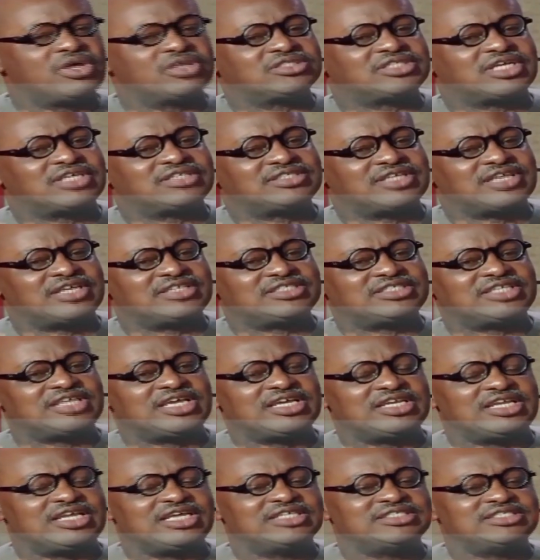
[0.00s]
as I
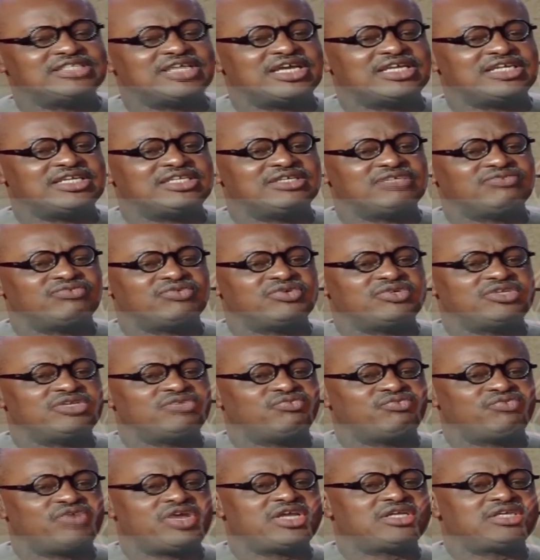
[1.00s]
said earlier,
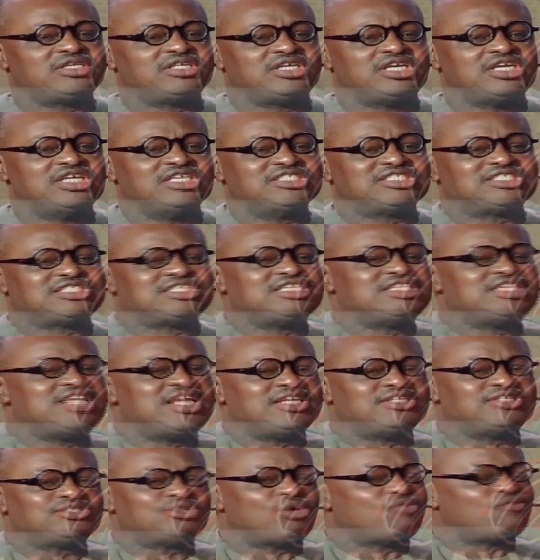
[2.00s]
the
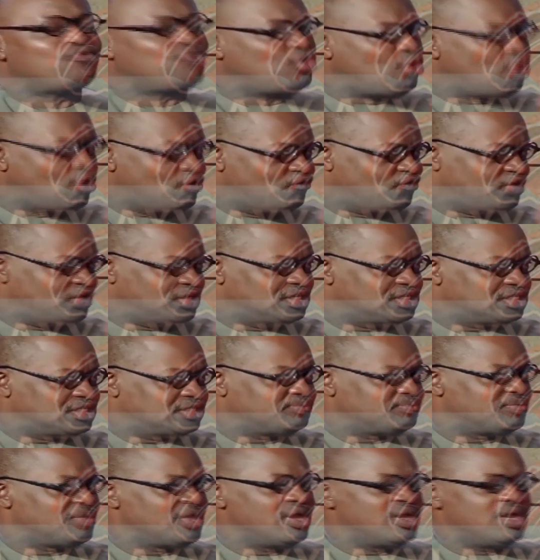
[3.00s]
incidence of COVID
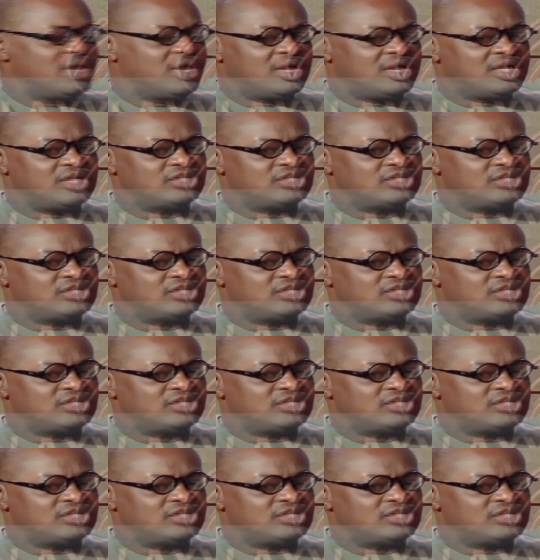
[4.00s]
is